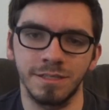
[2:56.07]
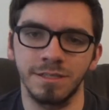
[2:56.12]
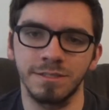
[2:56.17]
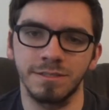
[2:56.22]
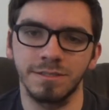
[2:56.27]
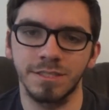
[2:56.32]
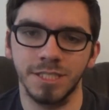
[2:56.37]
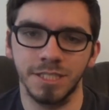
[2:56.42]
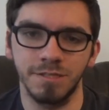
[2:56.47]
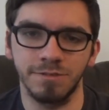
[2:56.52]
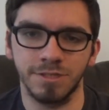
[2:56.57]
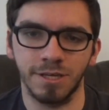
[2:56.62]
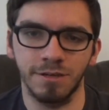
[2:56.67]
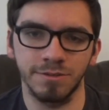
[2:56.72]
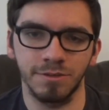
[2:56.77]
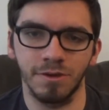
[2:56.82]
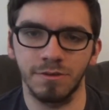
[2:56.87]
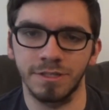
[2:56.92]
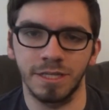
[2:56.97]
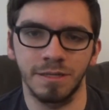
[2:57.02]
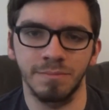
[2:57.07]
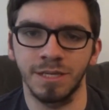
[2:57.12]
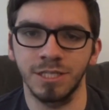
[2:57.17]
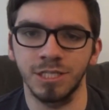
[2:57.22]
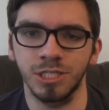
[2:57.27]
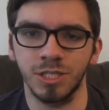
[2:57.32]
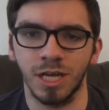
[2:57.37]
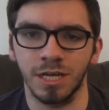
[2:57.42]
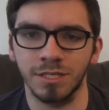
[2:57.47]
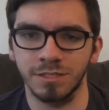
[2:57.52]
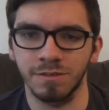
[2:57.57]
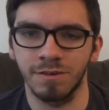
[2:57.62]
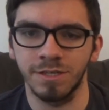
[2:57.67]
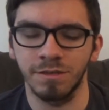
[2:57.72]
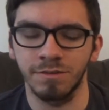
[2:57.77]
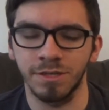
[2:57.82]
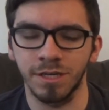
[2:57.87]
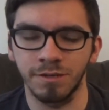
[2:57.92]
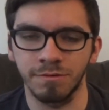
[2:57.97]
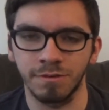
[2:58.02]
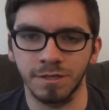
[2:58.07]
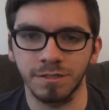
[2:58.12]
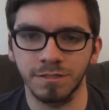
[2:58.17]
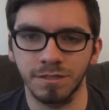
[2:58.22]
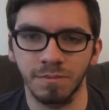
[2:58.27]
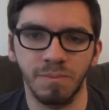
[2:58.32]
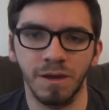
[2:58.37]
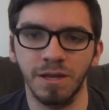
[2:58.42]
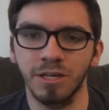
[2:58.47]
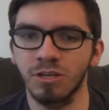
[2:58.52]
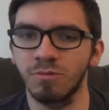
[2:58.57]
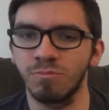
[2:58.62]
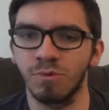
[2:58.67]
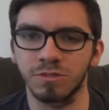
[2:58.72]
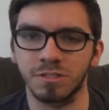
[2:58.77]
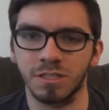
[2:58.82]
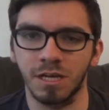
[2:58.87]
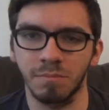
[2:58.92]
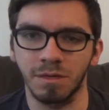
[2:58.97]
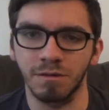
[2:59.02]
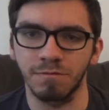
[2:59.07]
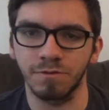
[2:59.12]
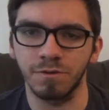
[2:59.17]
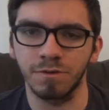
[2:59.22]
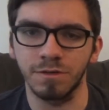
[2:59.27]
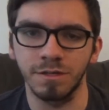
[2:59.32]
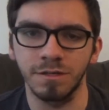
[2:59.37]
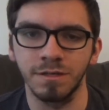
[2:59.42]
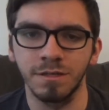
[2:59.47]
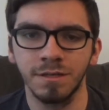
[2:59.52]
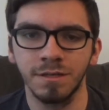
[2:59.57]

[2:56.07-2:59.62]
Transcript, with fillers: as the series goes on and it might shatter, I don't know. Depending on what's coming for her.